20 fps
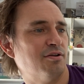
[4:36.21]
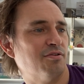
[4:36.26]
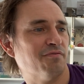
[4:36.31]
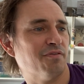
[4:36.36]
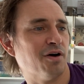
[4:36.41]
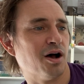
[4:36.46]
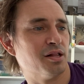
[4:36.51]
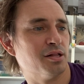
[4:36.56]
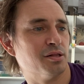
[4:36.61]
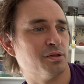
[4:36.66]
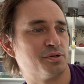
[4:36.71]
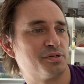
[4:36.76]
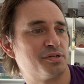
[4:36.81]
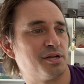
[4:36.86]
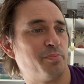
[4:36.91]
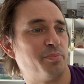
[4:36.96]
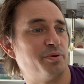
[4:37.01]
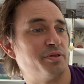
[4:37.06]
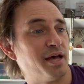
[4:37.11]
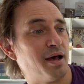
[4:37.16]
Violet looks
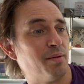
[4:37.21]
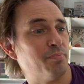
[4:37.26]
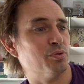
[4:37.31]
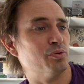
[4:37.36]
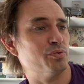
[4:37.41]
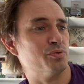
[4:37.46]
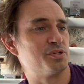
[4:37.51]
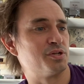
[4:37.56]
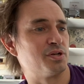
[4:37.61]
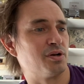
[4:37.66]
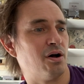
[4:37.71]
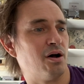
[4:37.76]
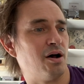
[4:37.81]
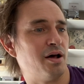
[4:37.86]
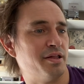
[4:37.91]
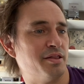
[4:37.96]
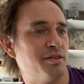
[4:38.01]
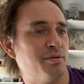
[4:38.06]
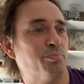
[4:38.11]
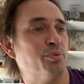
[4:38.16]
up at that blue sky
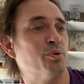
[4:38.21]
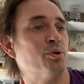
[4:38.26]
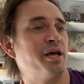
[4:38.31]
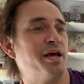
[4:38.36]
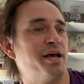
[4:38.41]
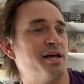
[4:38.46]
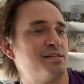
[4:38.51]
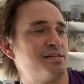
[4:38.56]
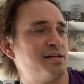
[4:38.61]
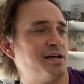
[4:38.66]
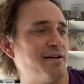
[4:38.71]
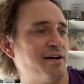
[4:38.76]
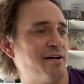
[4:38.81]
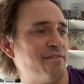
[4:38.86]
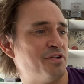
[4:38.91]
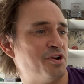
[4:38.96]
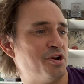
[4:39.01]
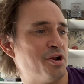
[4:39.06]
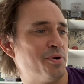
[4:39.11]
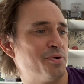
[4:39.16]
that the bull ants
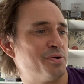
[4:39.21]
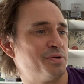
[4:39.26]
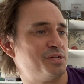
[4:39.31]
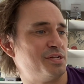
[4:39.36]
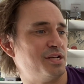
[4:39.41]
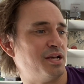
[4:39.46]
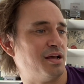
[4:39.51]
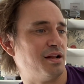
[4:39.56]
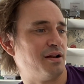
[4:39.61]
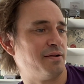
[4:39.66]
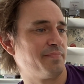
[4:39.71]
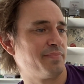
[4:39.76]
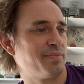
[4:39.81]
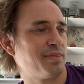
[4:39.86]
haven't noticed yet.